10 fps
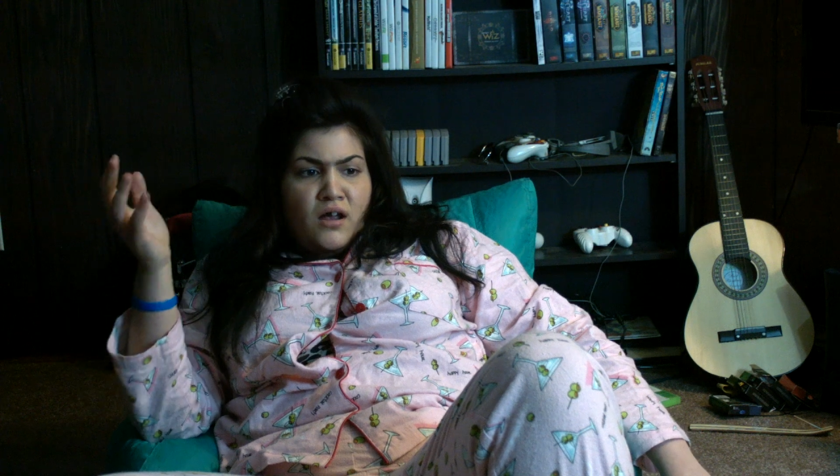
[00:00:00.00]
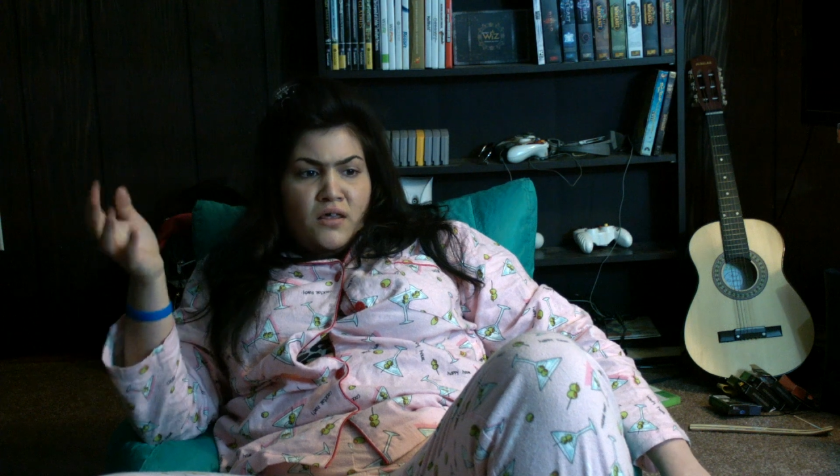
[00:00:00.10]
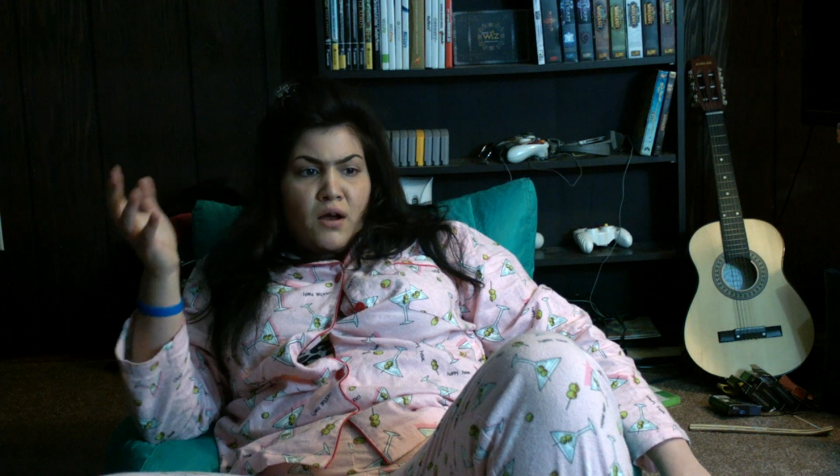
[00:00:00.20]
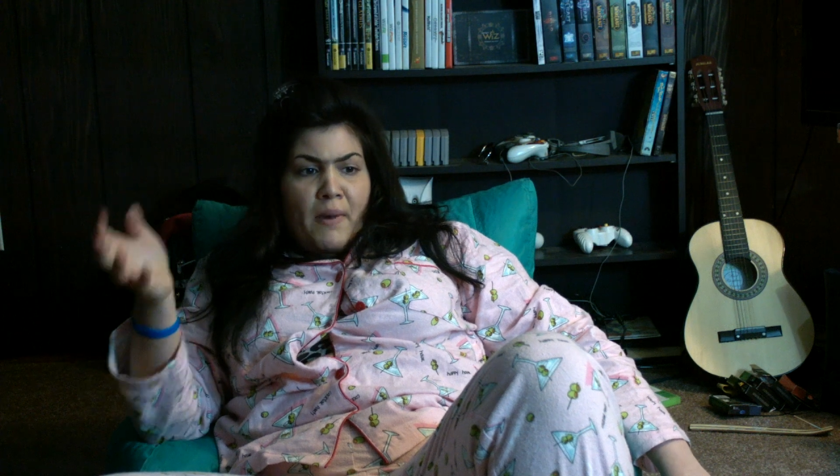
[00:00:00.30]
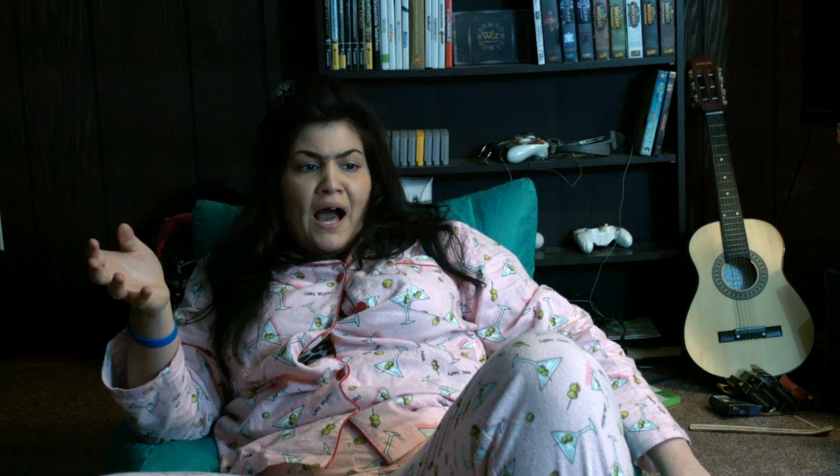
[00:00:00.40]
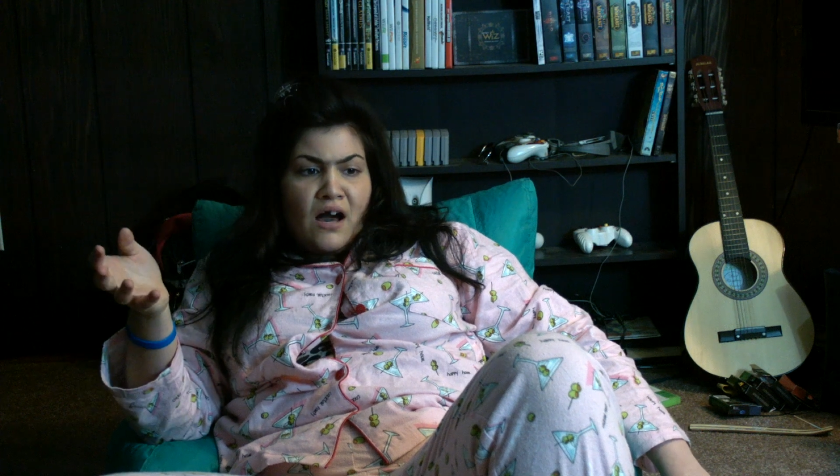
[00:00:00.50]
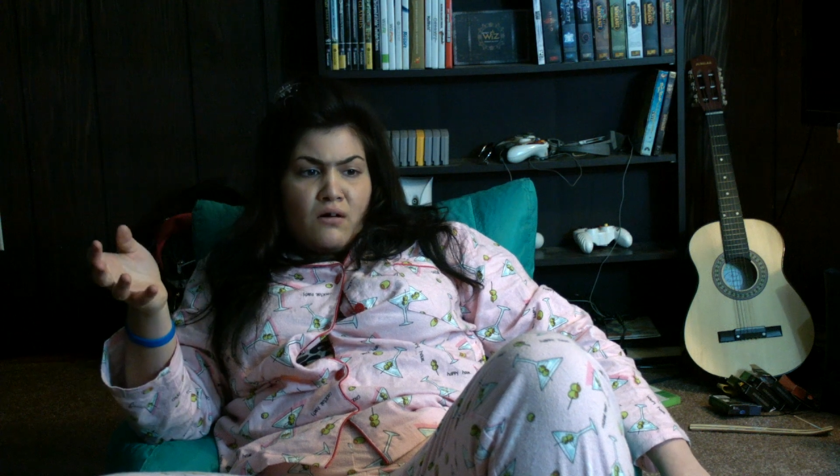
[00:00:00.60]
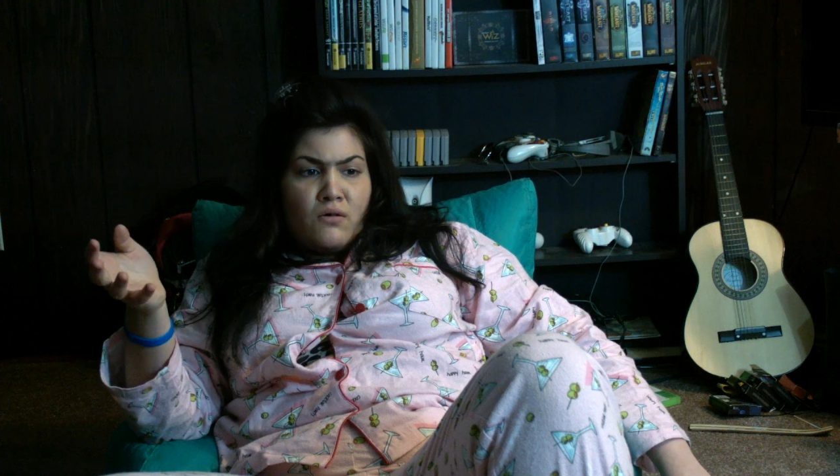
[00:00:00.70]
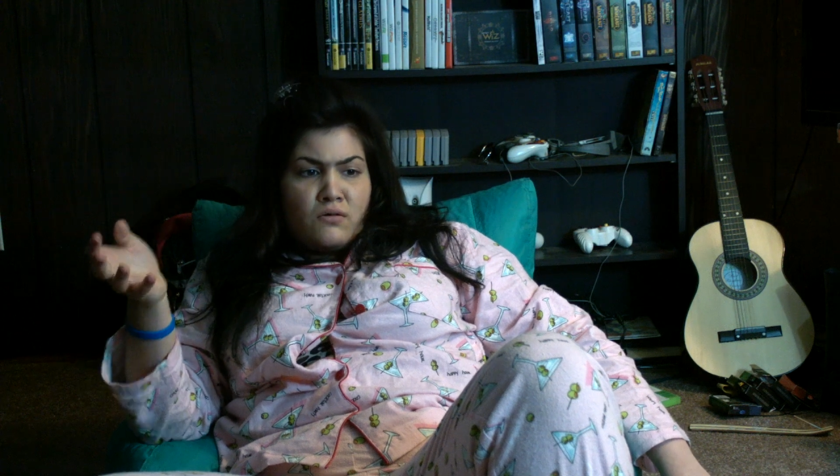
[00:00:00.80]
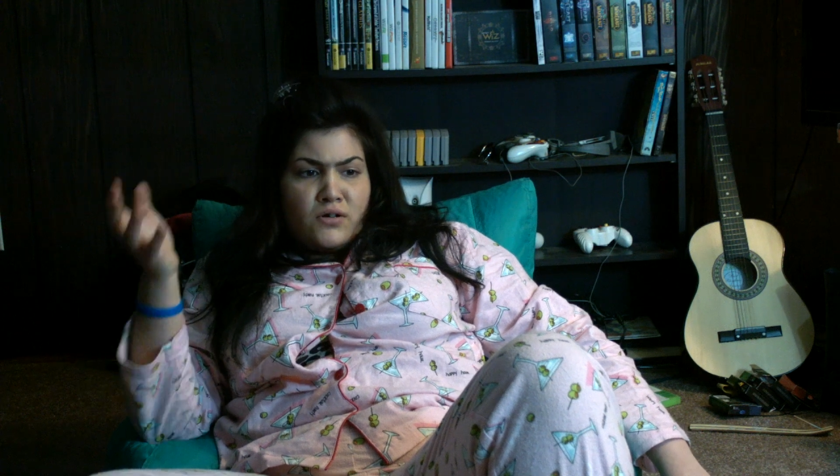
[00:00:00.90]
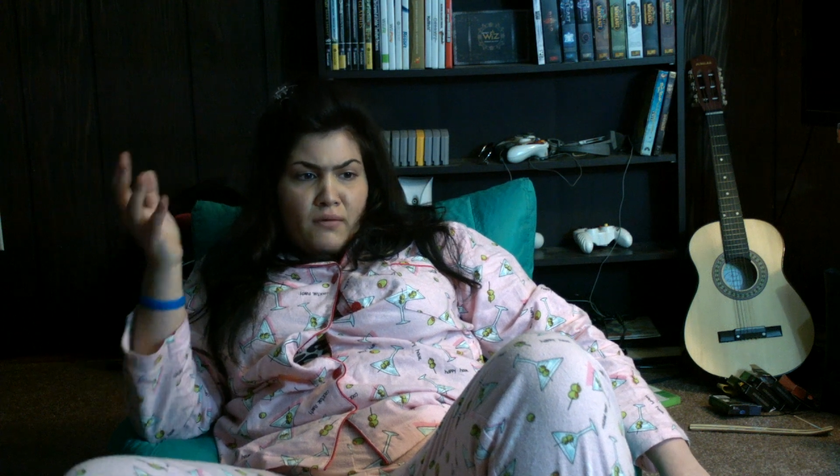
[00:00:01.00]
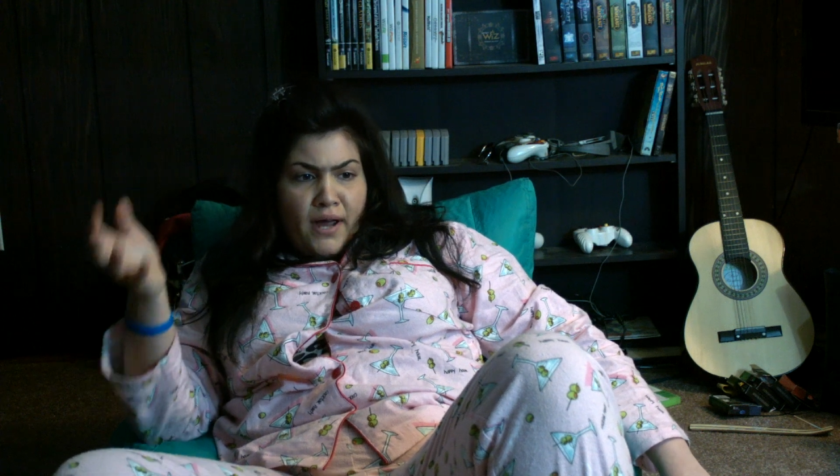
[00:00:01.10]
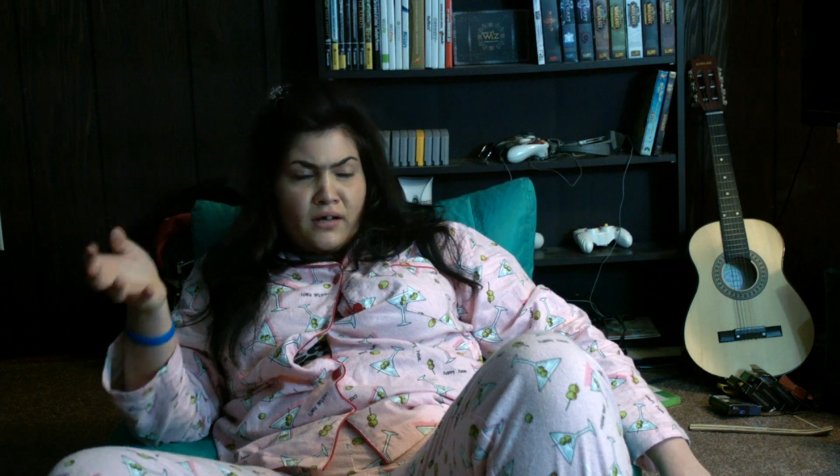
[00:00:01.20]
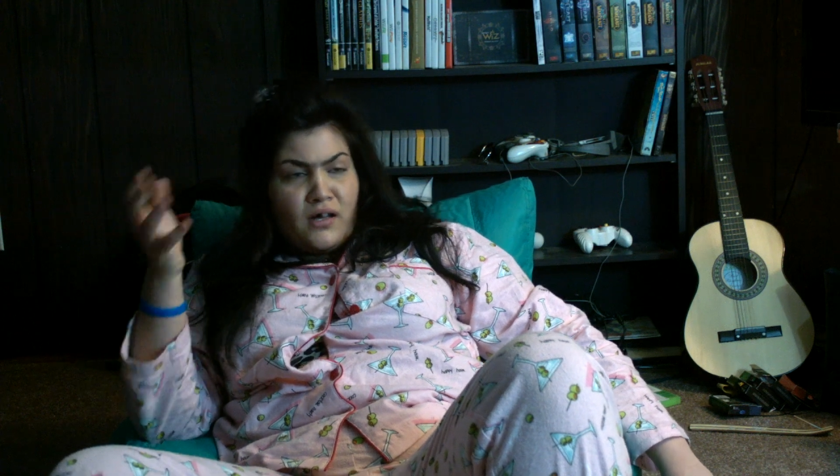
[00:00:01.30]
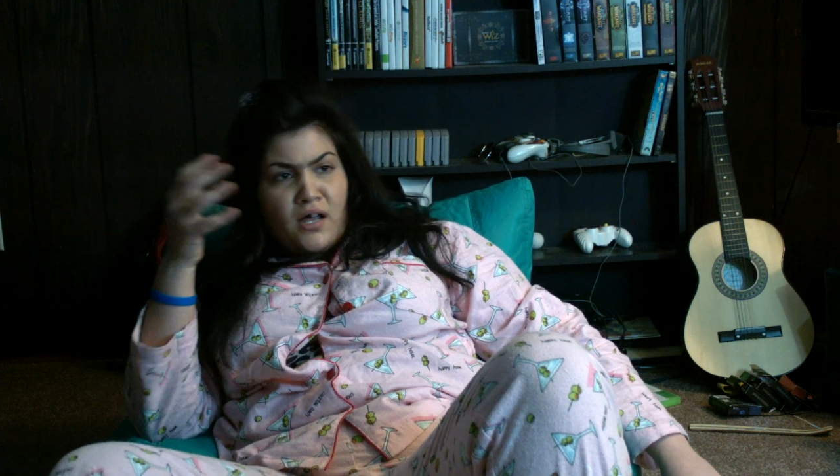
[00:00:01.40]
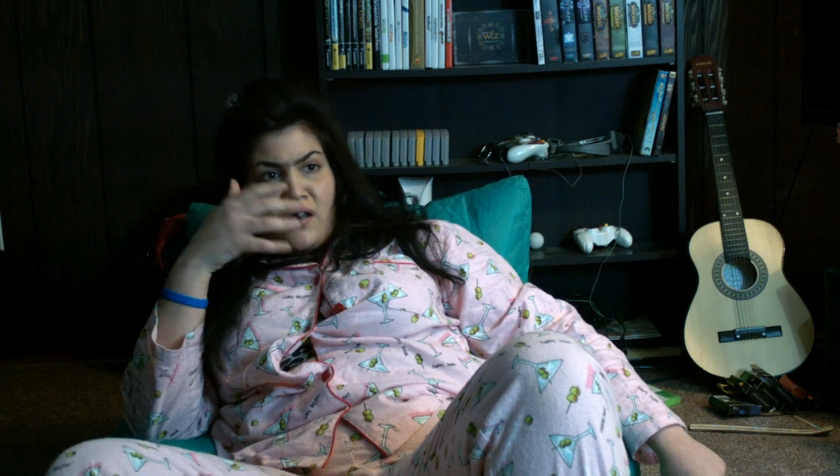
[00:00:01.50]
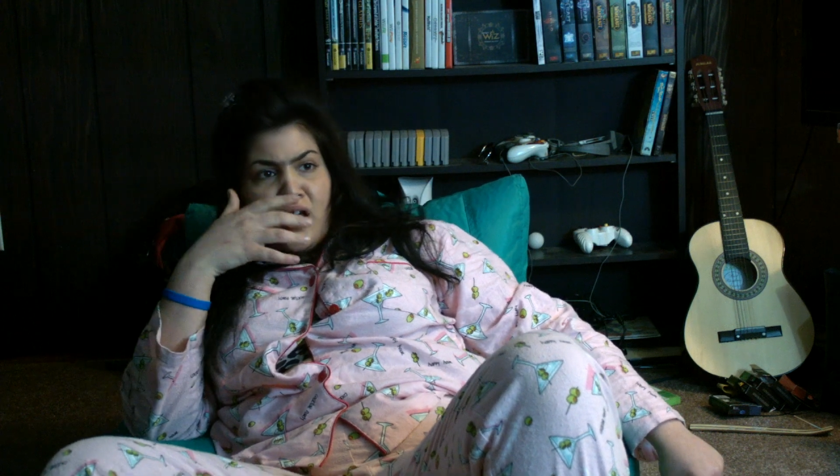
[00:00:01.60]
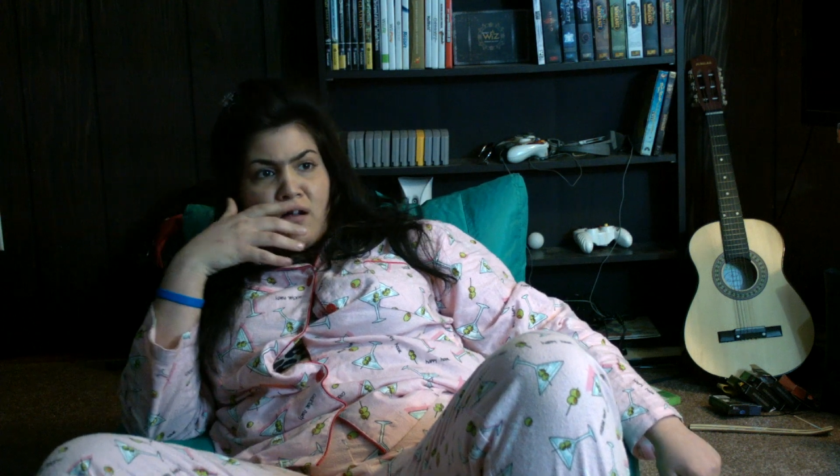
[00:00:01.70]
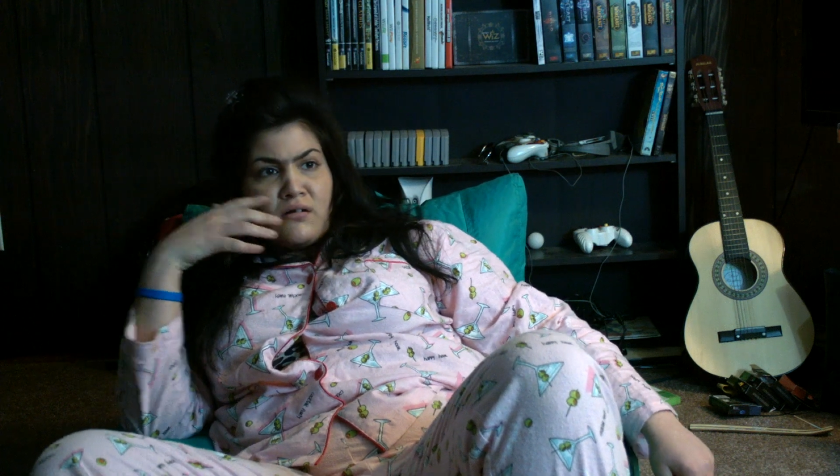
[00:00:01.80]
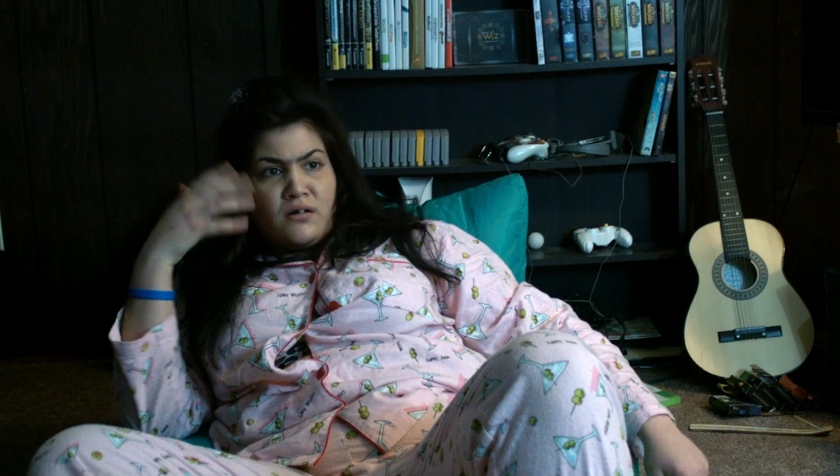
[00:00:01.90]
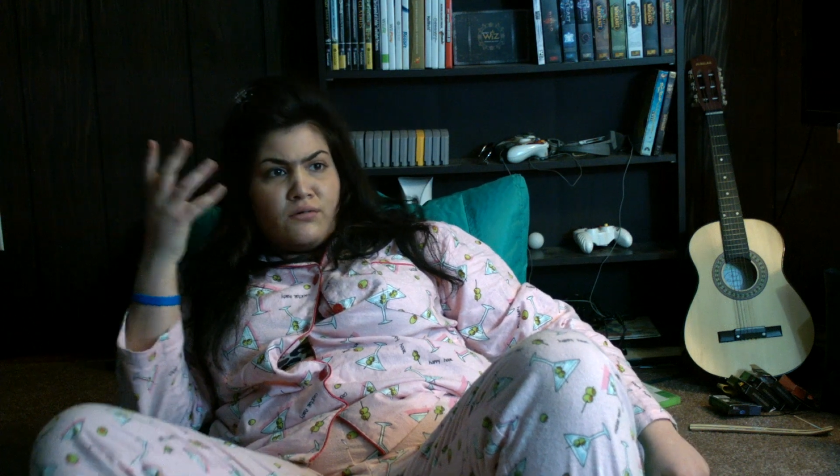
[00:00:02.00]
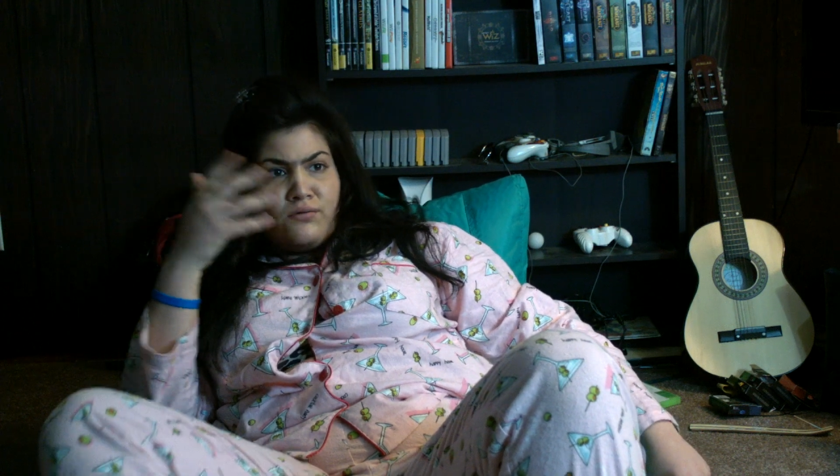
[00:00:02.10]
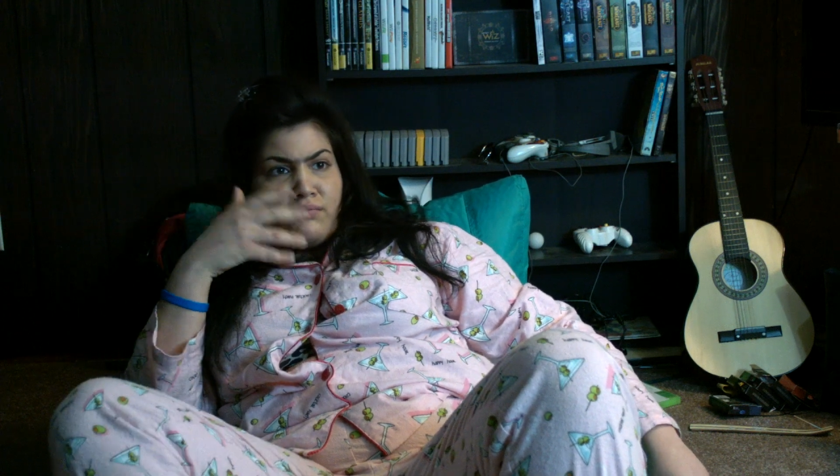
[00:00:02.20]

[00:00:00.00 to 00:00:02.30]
their pie hole, directly in there, and